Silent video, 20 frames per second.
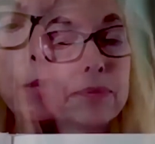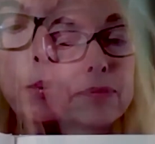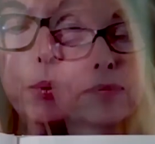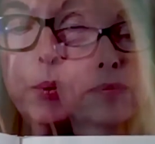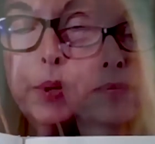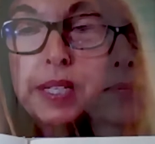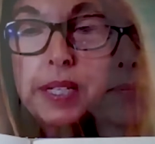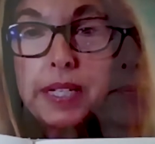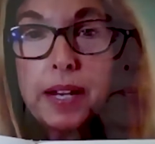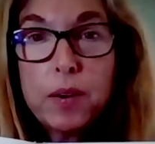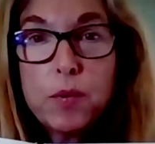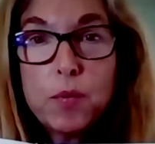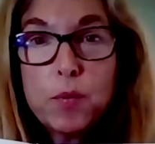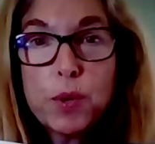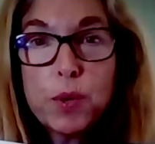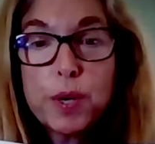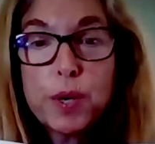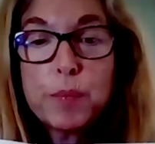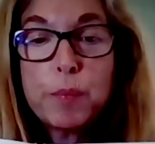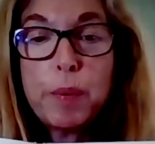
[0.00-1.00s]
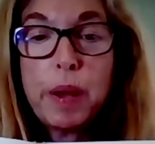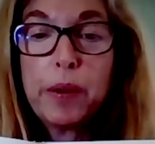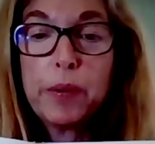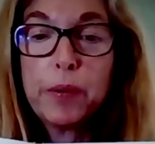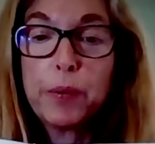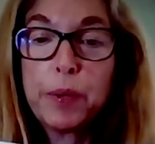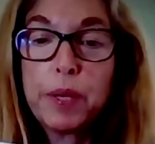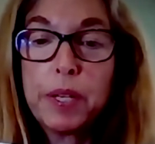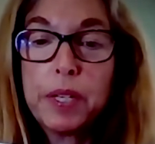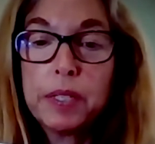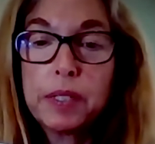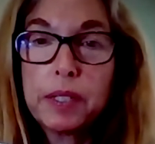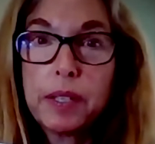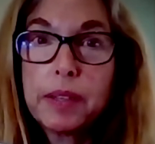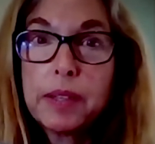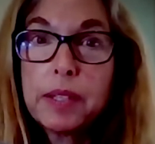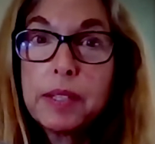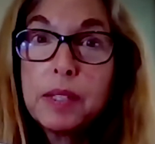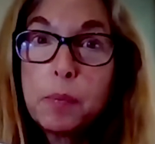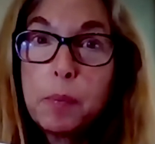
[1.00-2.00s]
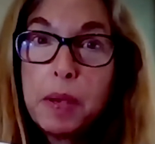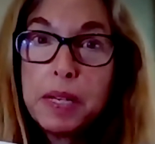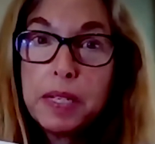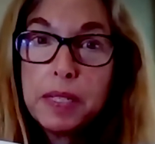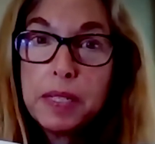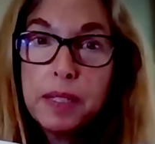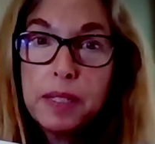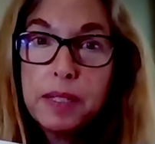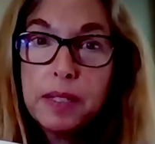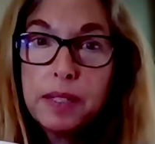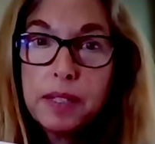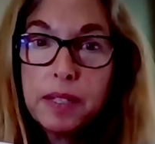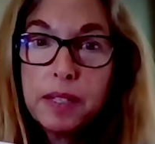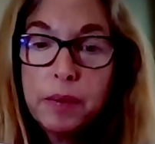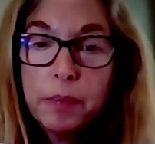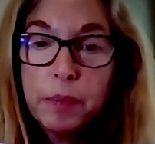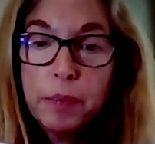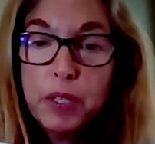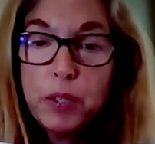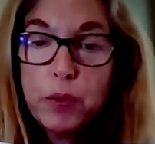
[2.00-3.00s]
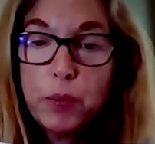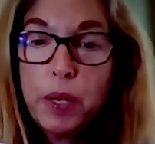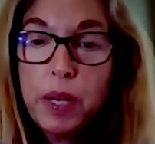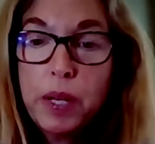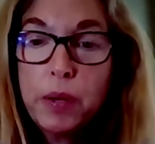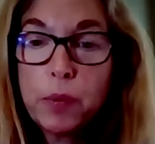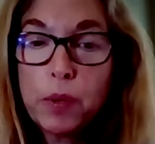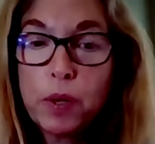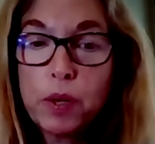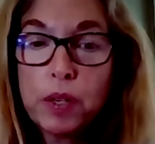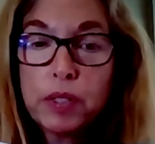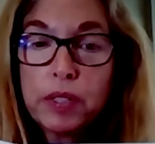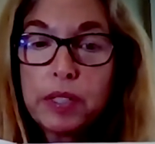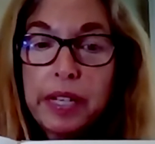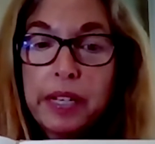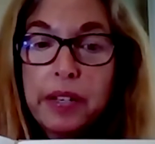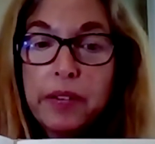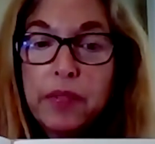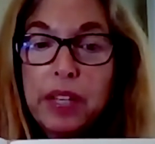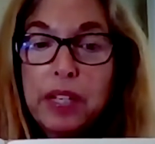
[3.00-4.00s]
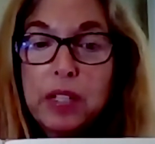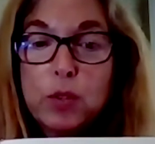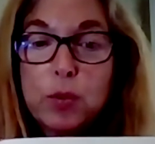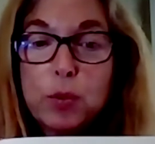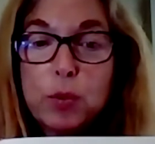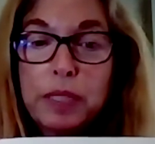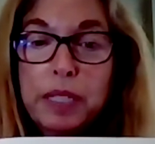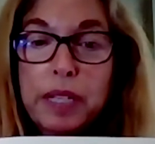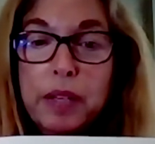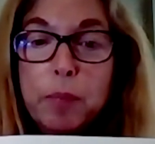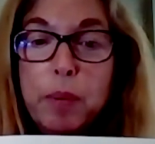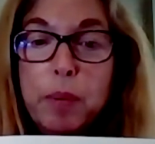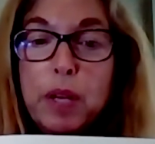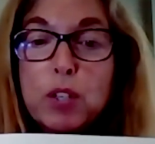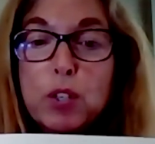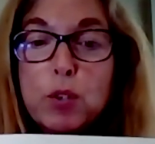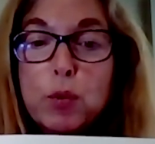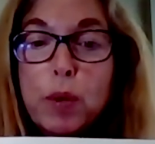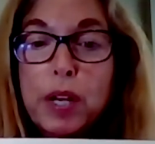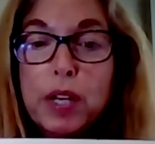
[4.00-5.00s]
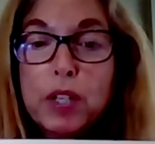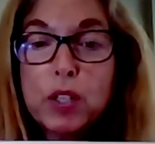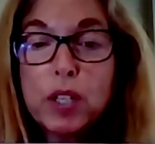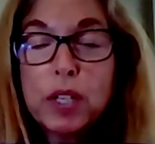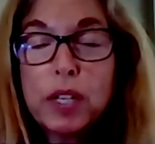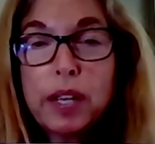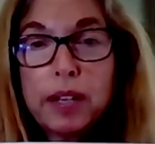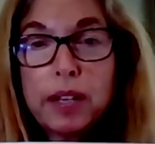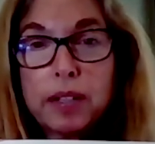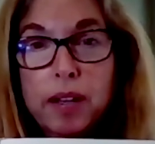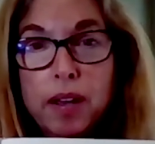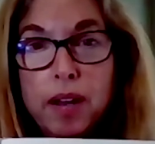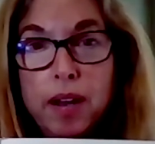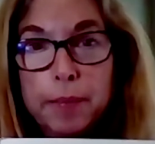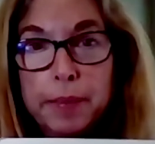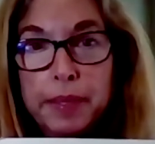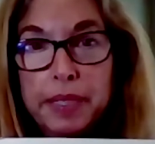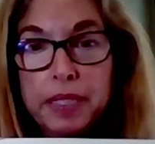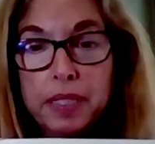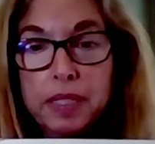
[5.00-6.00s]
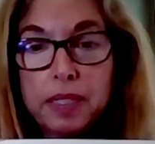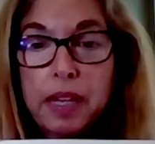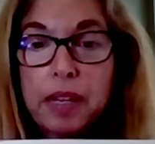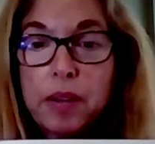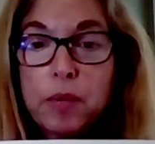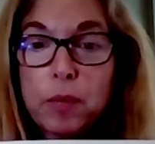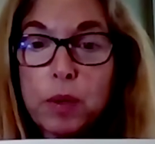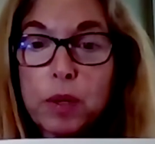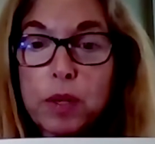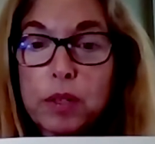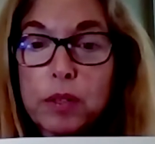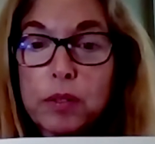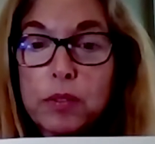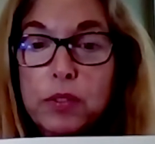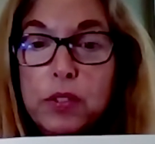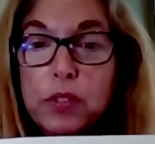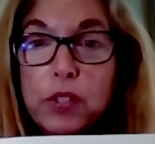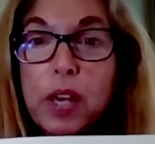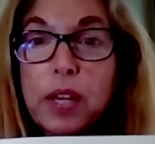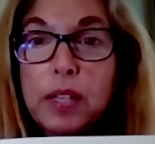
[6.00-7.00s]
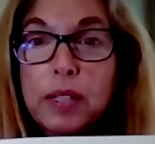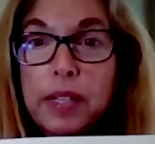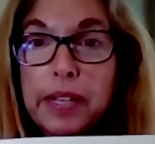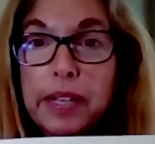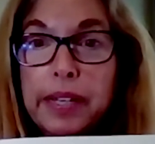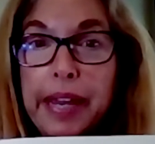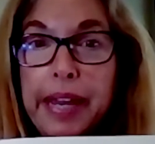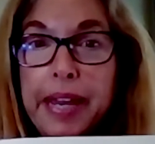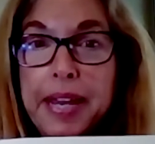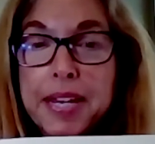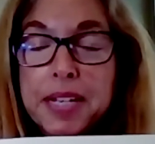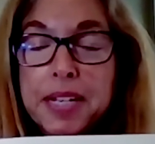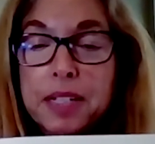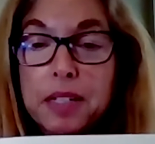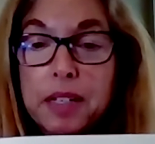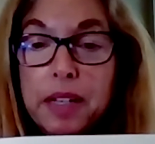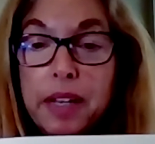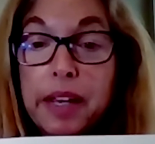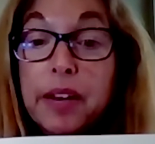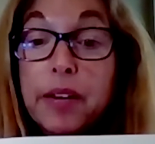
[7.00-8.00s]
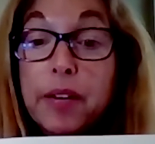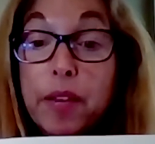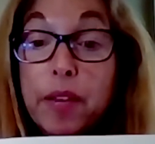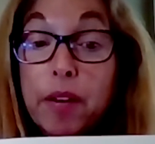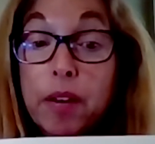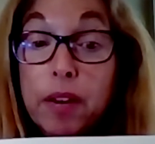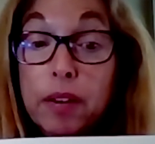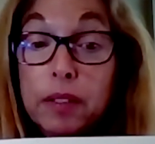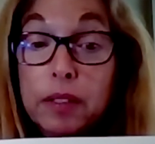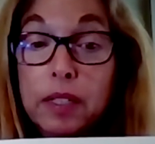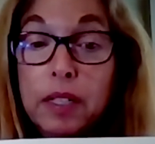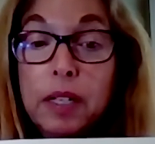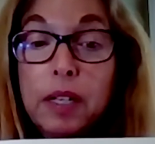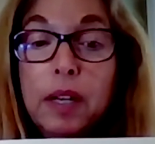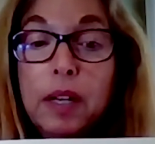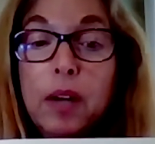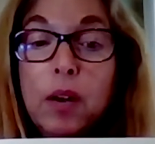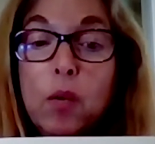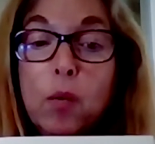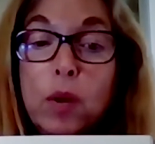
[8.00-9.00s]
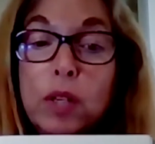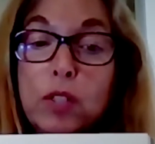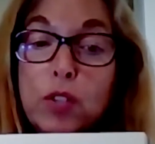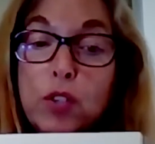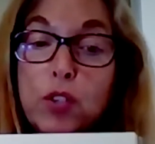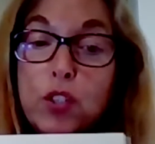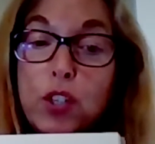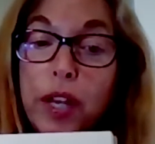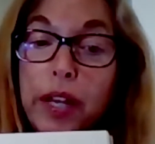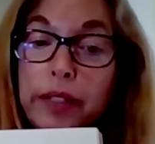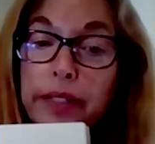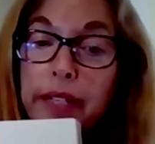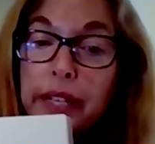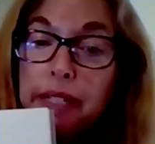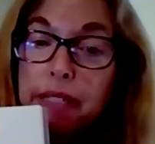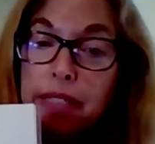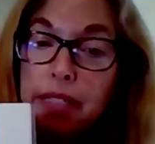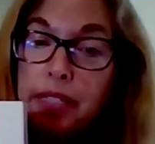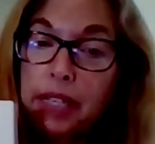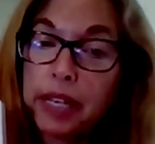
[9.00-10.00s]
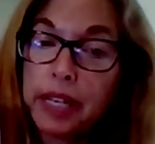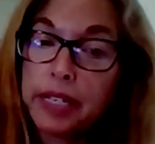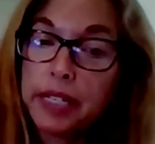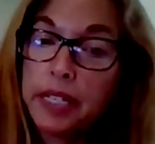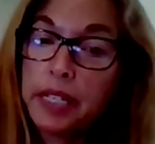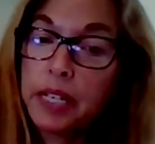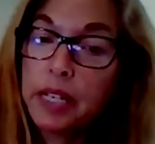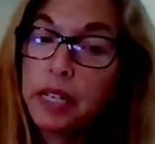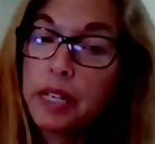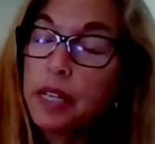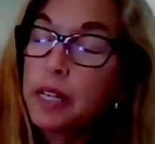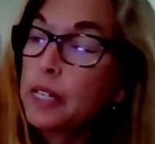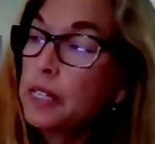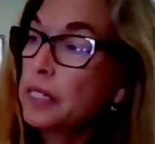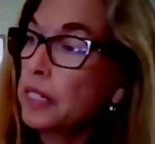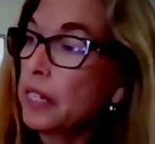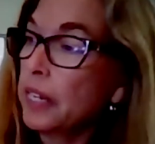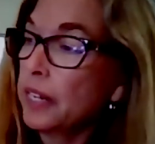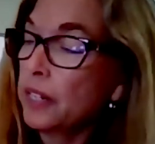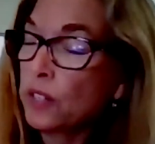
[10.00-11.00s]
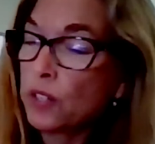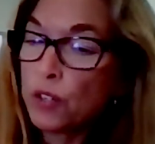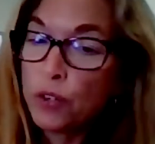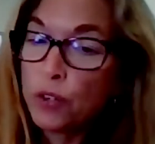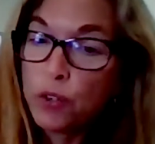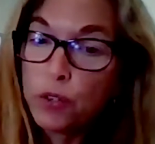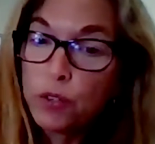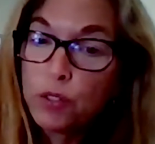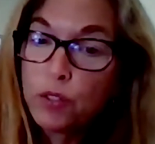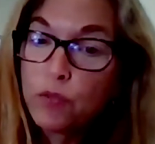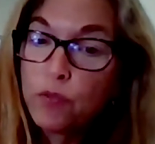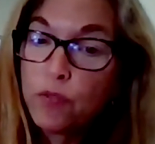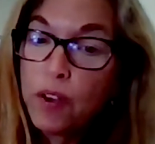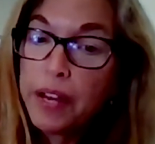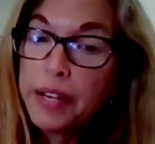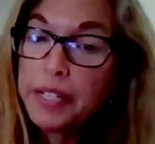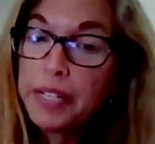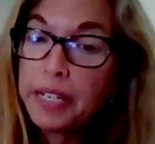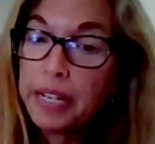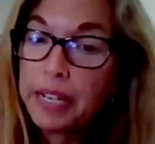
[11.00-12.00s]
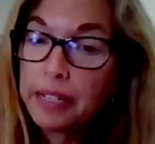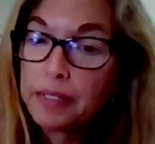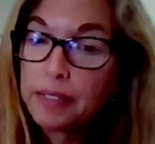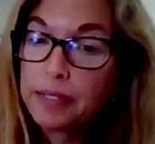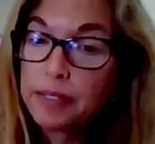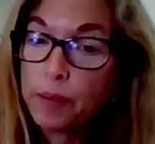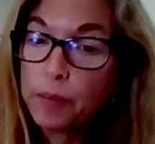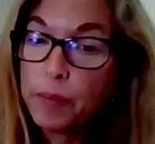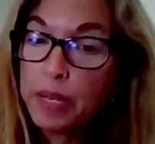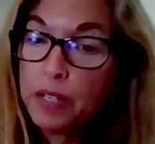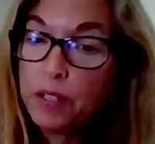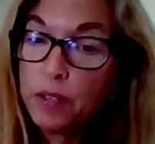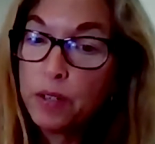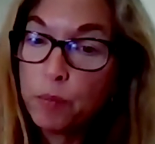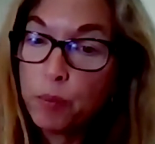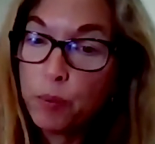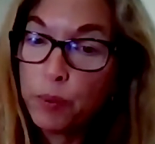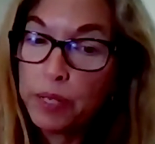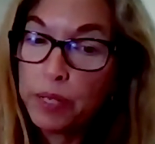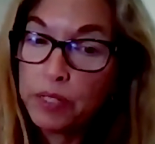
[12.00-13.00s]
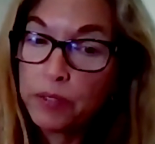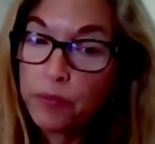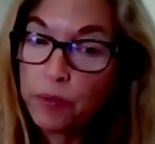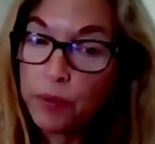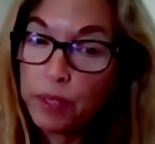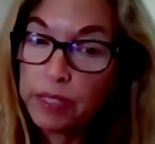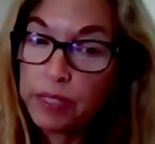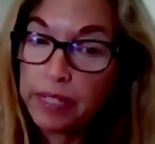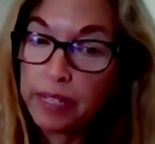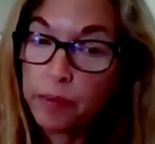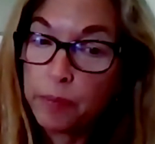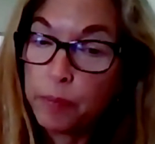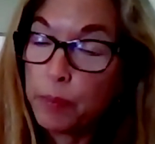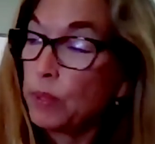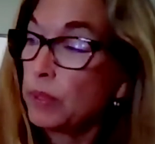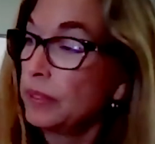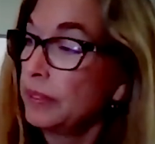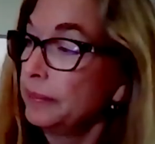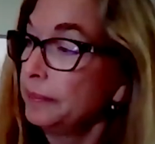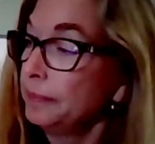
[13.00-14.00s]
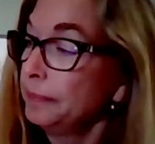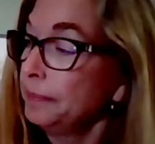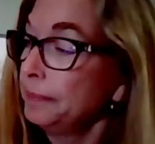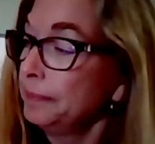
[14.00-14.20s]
Point out word boundaries, the spaces in between words, and eventually punctuation and common sight words like and the. Once your child gets the idea, take turns finding exclamation points, for example.